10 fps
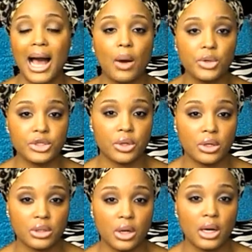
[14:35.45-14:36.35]
our
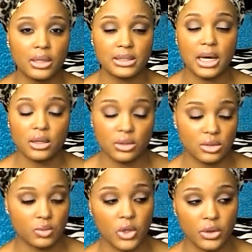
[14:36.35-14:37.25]
doc our
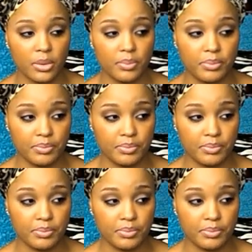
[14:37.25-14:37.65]
doctors well the